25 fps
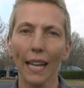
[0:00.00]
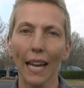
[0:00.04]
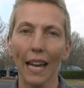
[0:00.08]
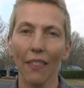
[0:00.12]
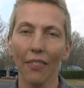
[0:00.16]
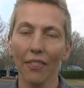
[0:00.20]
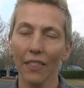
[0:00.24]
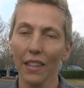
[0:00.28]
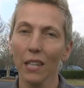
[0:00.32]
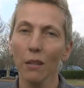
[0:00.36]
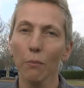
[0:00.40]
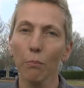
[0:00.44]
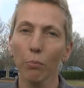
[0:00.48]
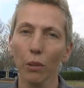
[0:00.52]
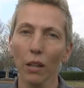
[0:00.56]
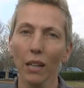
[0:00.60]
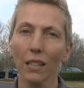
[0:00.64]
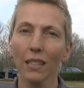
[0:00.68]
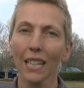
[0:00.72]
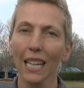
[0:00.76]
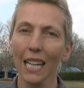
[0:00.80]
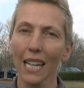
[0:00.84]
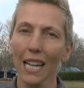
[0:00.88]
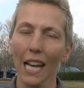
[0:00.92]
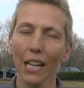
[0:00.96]
at
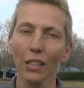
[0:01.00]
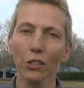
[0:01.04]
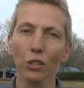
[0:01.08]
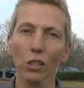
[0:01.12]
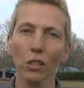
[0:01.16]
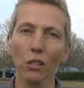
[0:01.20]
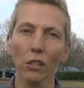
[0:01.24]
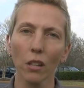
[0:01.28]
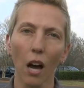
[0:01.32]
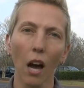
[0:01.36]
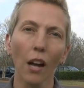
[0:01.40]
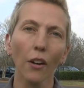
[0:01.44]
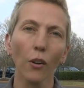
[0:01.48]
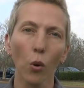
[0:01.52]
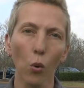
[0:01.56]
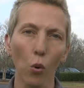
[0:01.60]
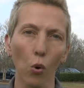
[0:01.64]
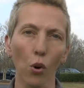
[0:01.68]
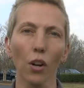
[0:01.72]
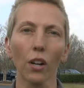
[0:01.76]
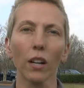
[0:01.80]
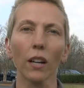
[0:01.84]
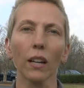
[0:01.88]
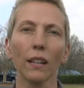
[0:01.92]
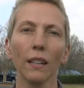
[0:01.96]

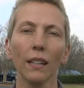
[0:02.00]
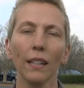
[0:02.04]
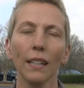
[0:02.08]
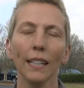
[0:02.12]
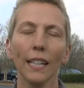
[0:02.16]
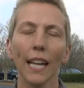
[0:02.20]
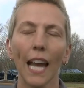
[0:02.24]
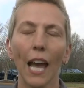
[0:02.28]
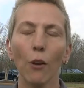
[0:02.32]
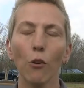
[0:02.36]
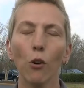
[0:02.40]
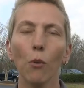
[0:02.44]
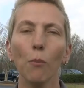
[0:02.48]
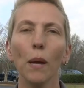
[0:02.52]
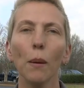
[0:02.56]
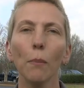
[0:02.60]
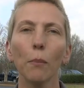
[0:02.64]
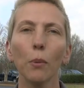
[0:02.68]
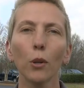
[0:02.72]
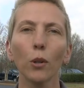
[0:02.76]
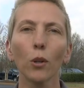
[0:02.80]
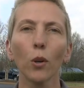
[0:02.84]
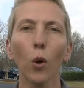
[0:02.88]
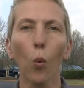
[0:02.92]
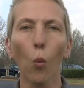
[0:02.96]
thebloodconnection.org. And
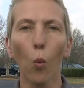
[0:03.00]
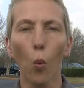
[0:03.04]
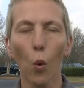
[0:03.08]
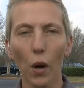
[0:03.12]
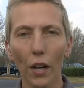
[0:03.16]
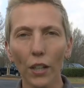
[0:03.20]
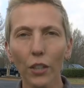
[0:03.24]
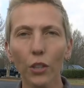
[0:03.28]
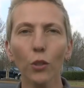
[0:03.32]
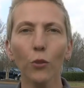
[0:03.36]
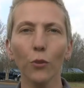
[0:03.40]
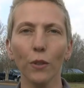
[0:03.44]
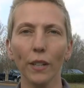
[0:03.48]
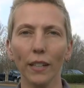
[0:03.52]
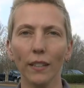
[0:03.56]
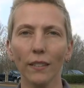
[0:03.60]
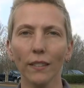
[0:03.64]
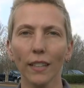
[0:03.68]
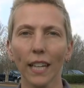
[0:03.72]
remember, one unit